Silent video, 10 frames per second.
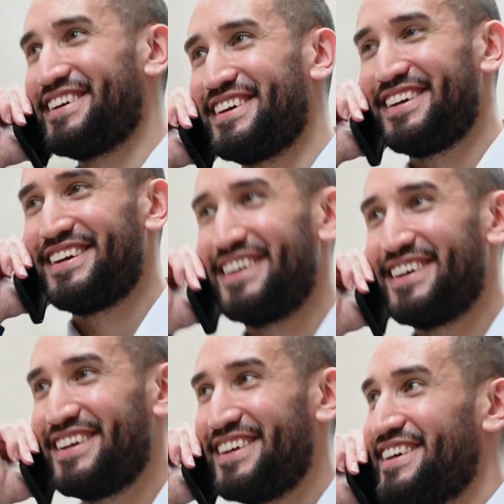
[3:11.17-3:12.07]

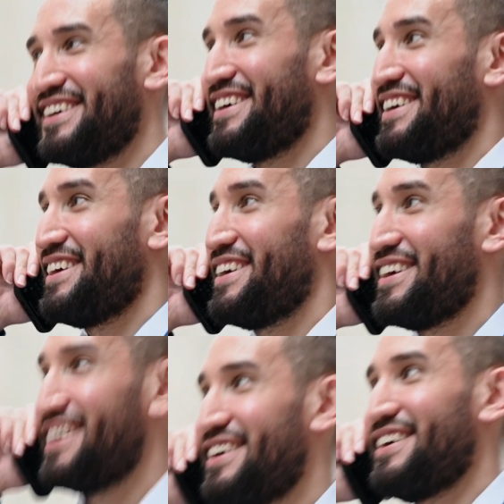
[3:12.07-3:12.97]
Security and
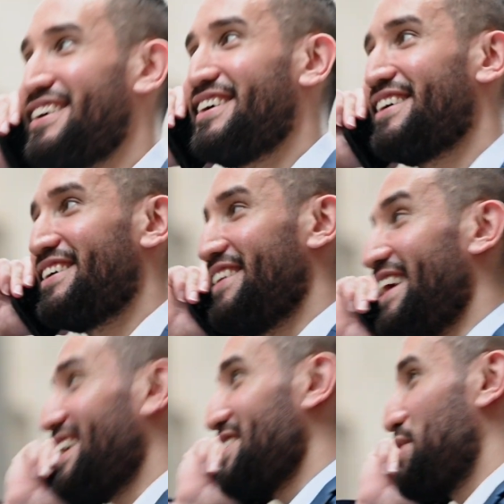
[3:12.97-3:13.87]
having a
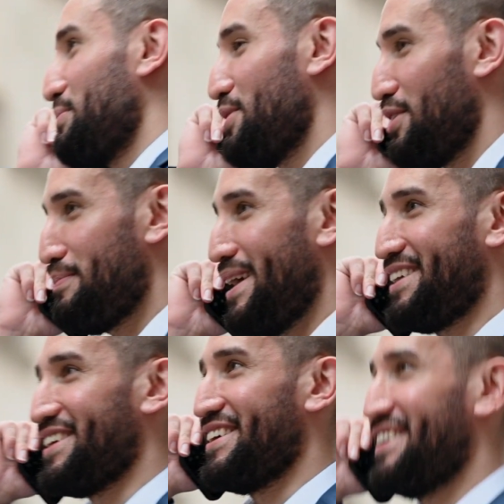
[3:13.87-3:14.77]
conversation with an
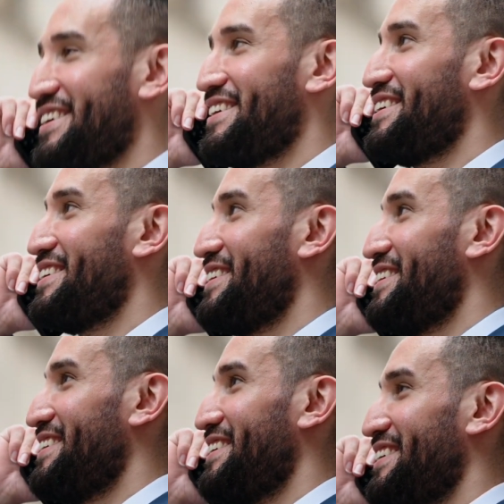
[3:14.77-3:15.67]
agent.
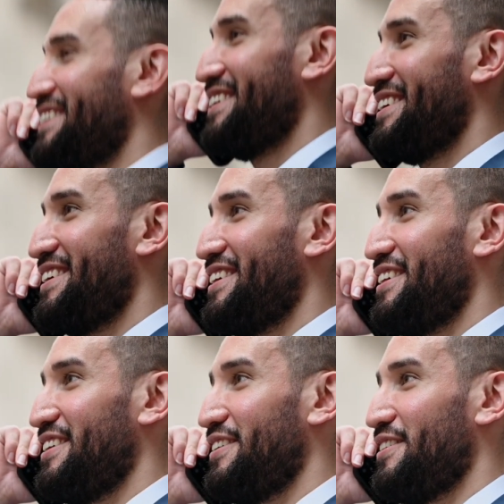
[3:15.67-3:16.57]
They can
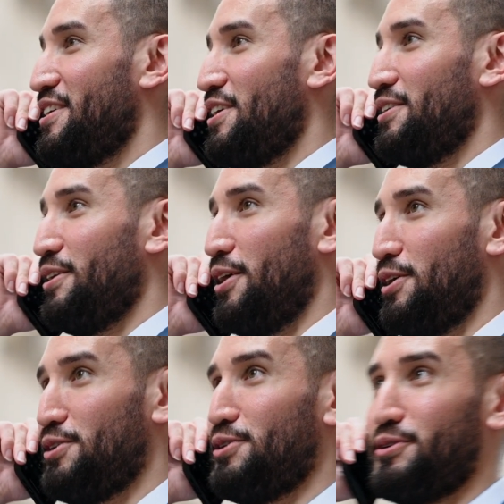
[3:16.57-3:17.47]
help you
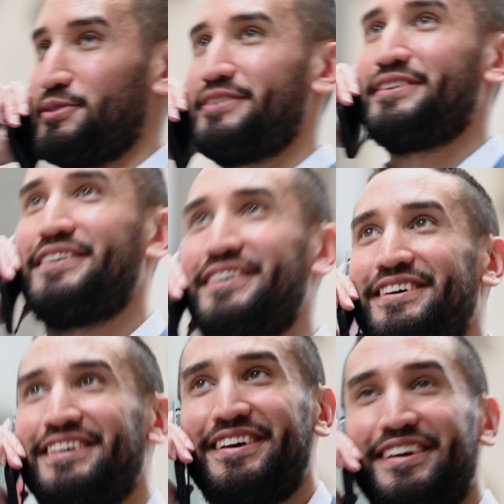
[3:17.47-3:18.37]
calculate how many
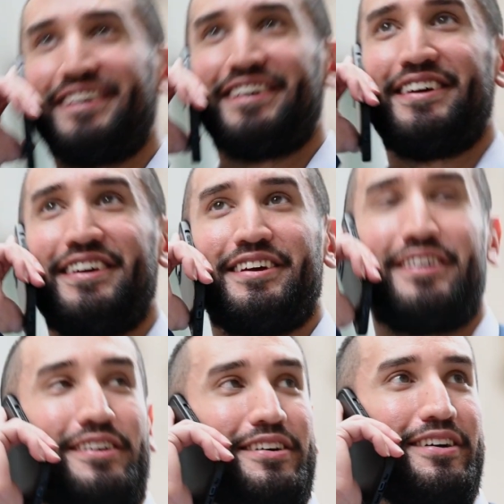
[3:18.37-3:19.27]
hours you can work
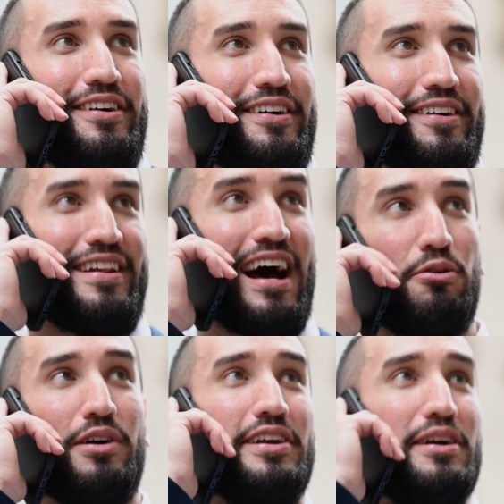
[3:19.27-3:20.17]
based on your
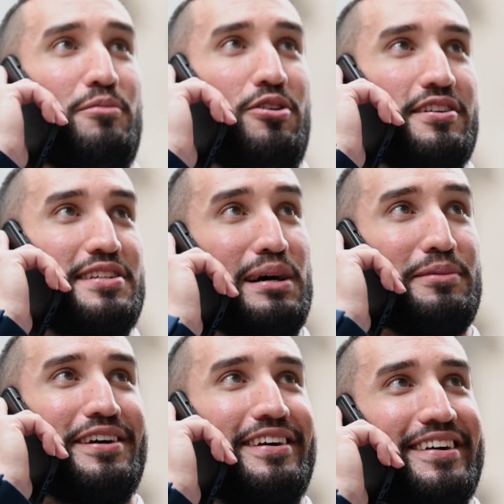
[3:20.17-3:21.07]
expected
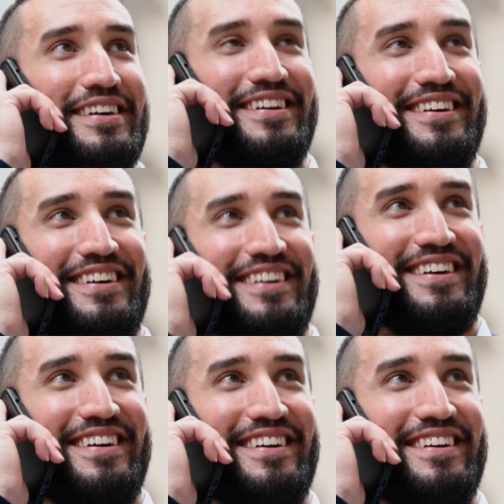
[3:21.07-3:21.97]
income and hourly
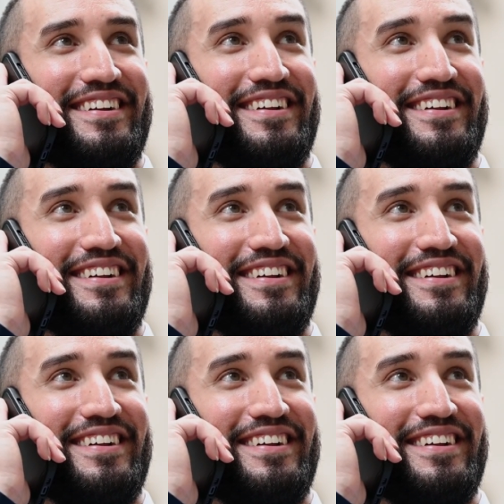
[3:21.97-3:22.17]
wage,